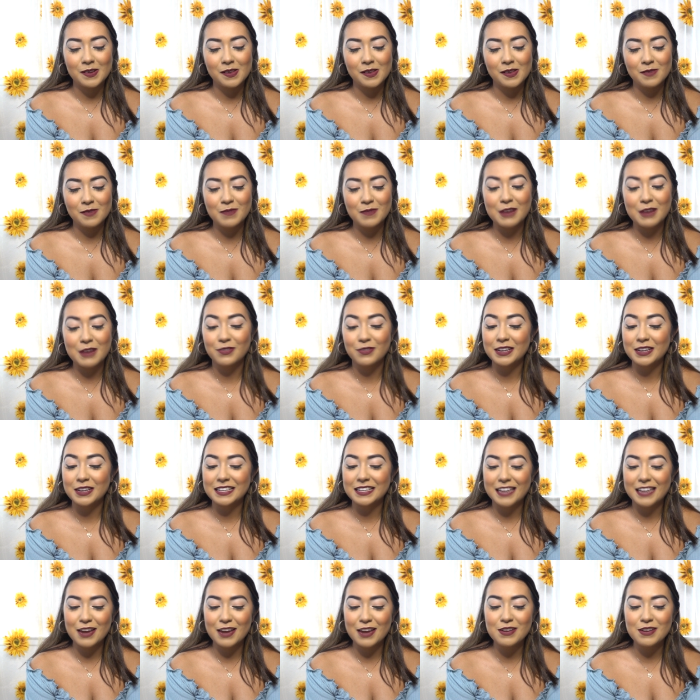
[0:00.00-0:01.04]
My friend
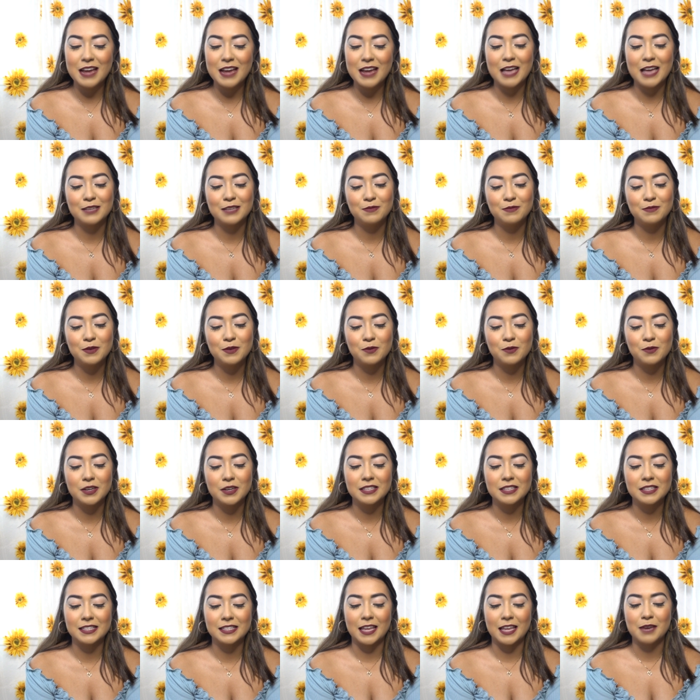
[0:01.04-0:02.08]
Karen asked me what
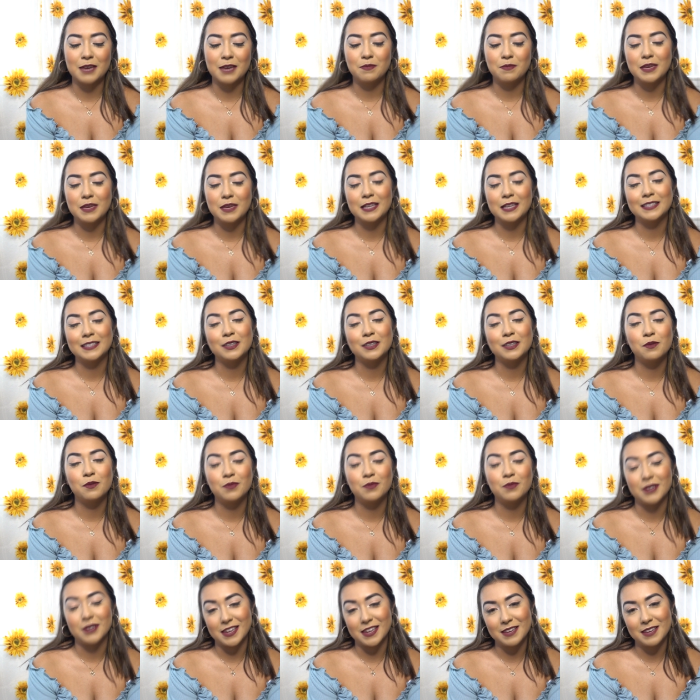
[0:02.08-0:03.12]
it's like being so
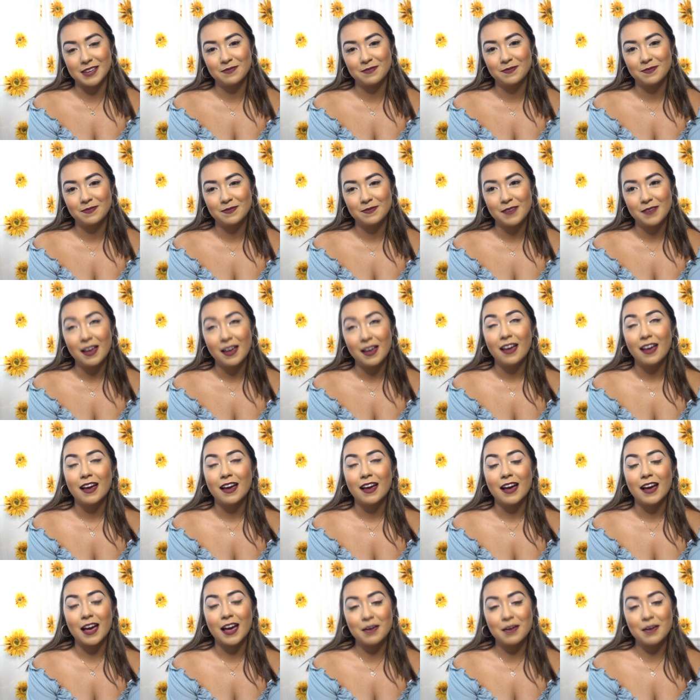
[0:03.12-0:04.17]
pretty.
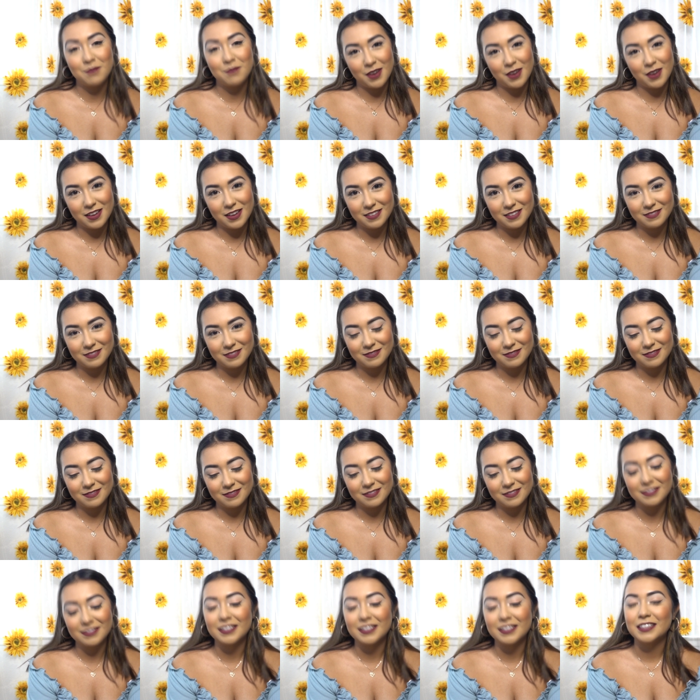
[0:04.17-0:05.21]
I'm not.
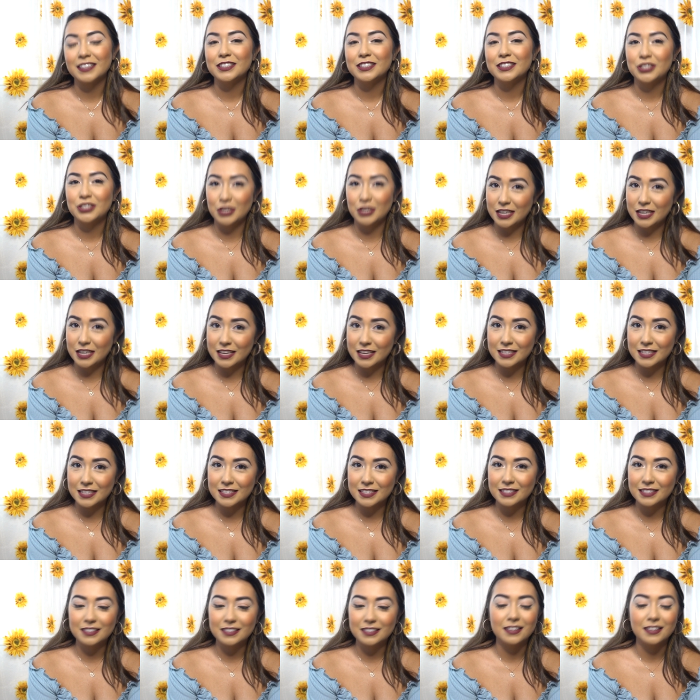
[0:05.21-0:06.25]
She
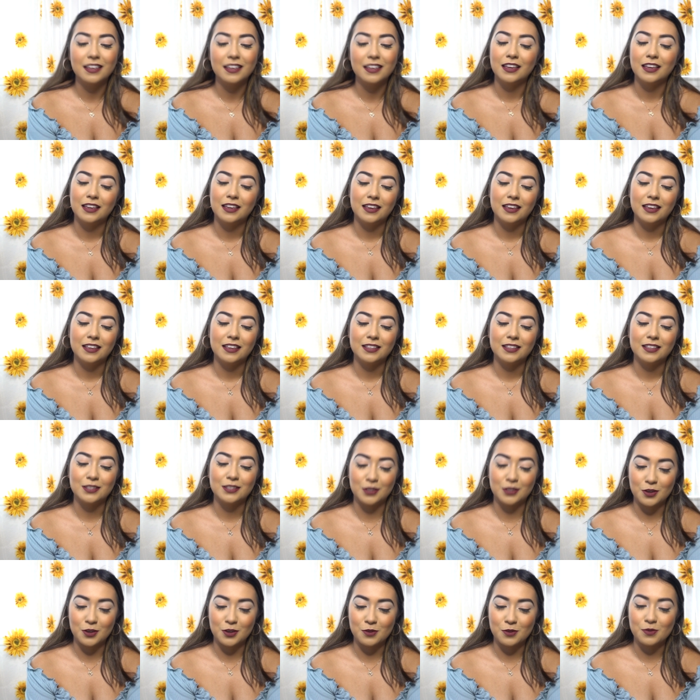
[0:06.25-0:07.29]
is.
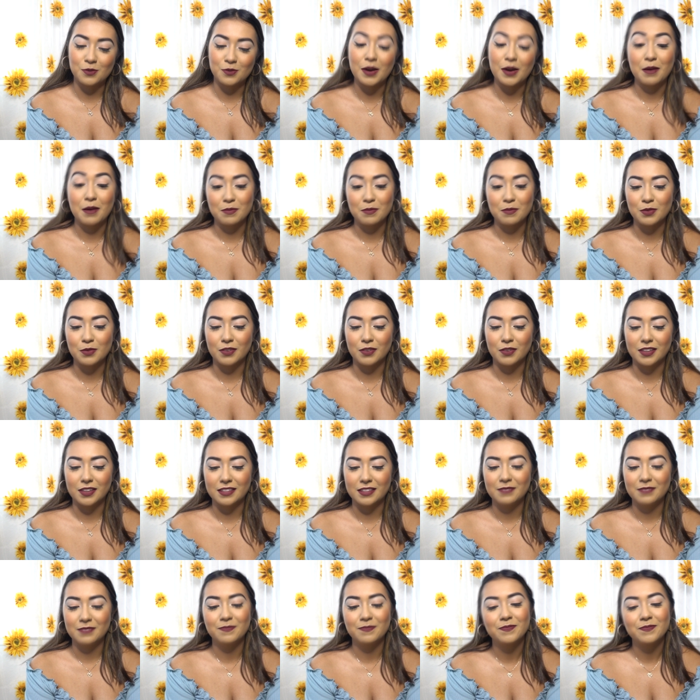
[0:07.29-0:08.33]
So I'll move on.
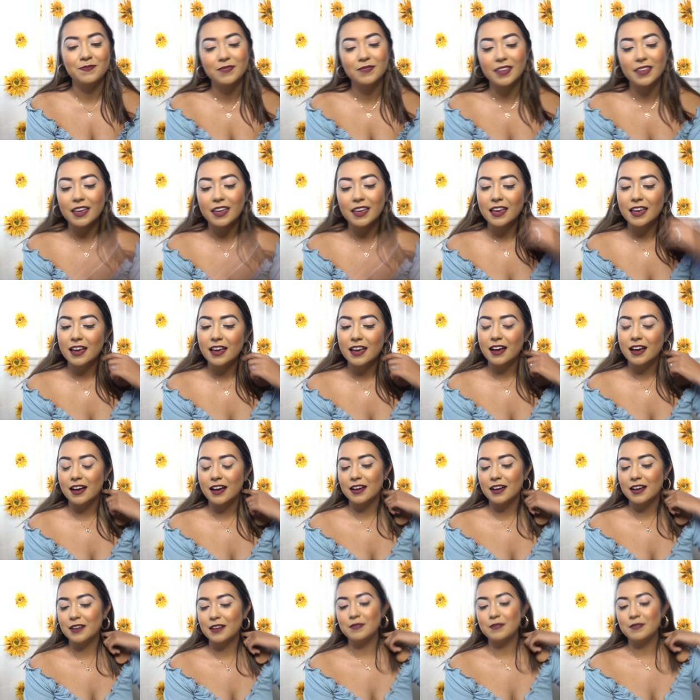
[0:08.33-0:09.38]

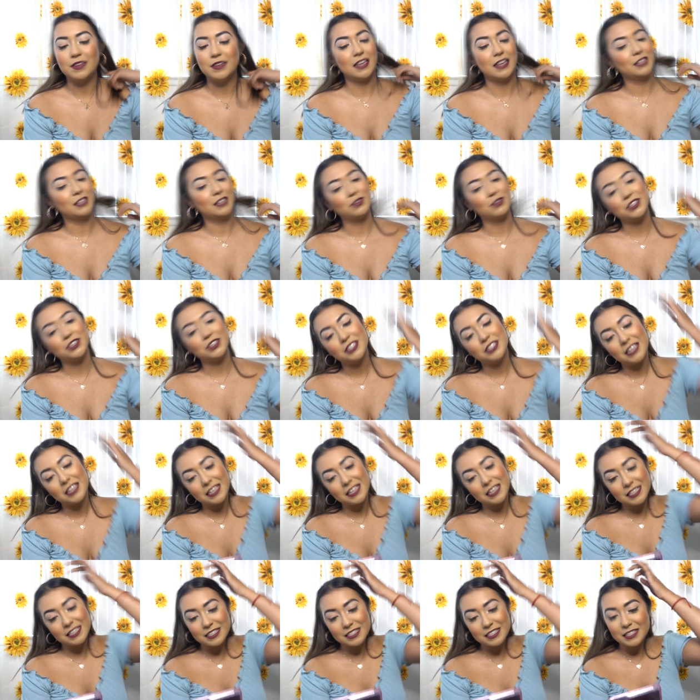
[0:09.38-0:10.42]
The next question
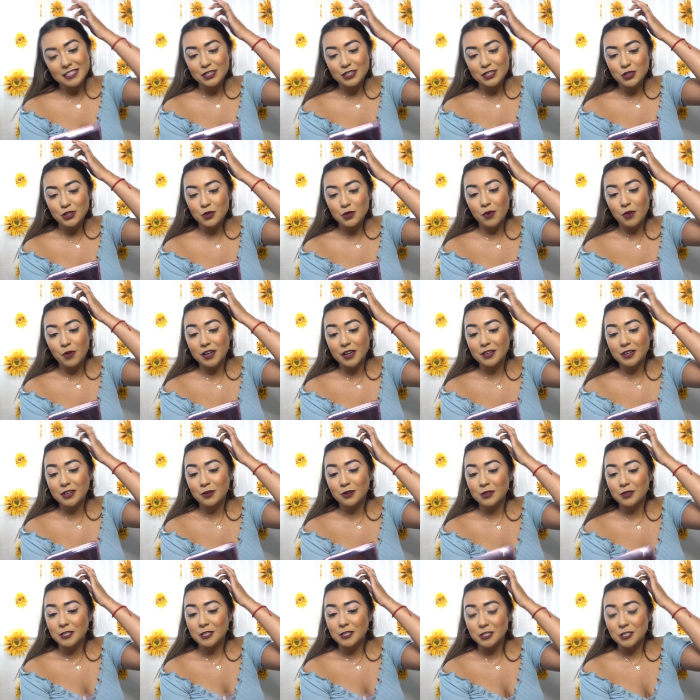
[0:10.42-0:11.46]
is, do you want to go
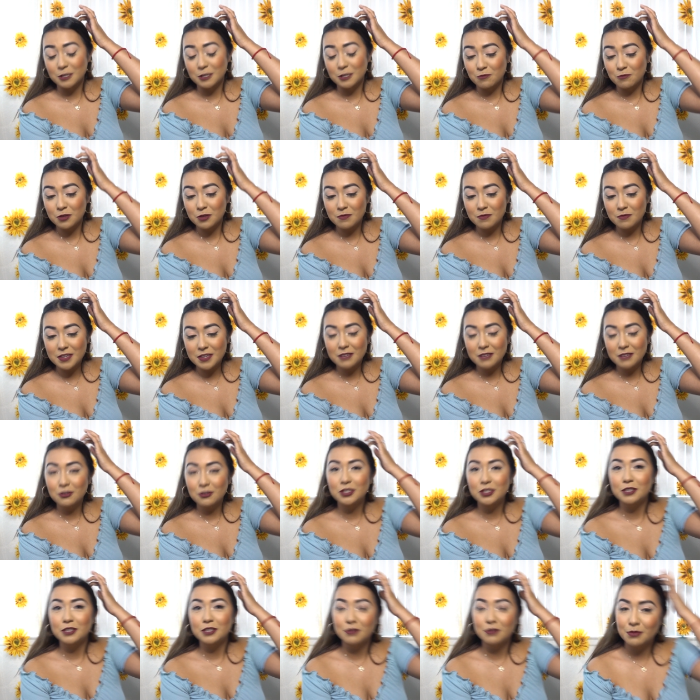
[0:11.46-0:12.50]
to the gym with me? Which
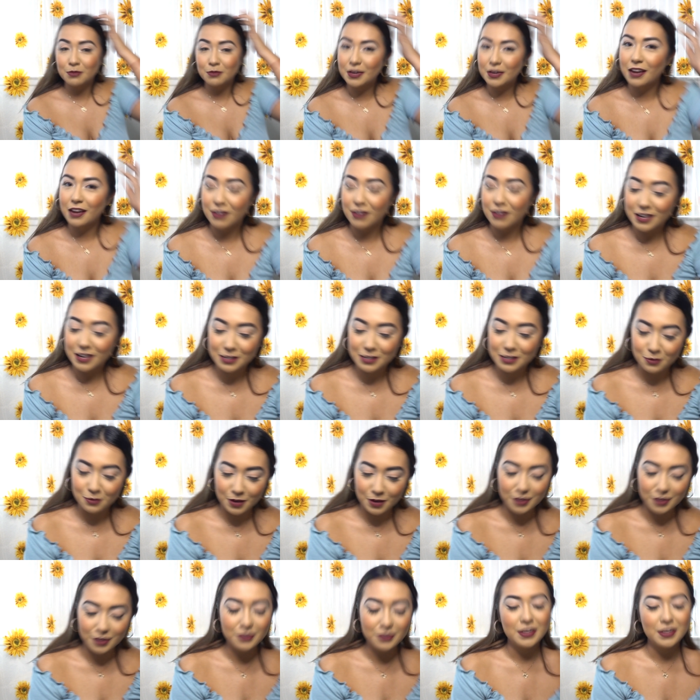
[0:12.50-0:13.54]
is from Karen as
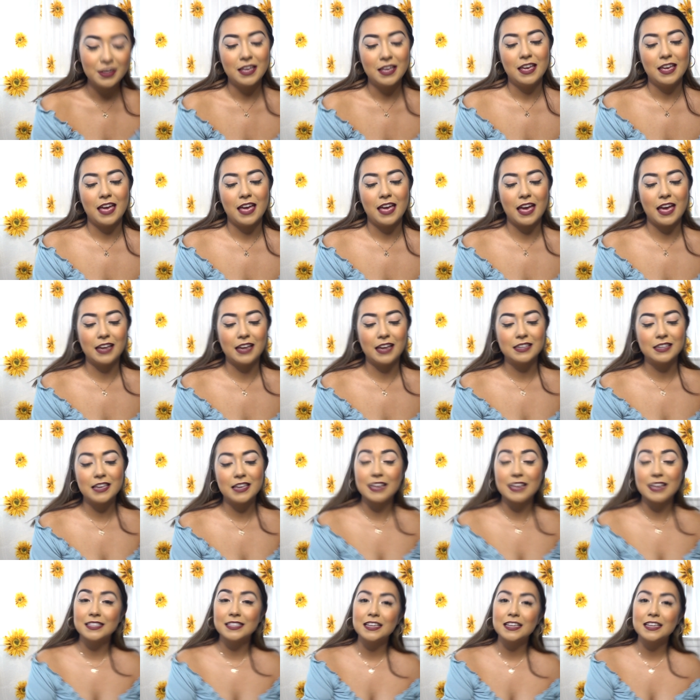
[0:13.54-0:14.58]
well. And
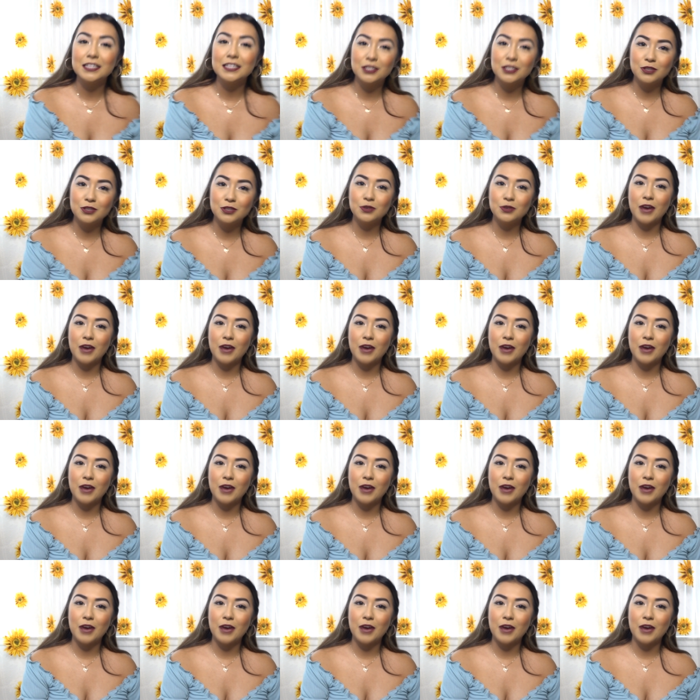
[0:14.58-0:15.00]
yes, I do.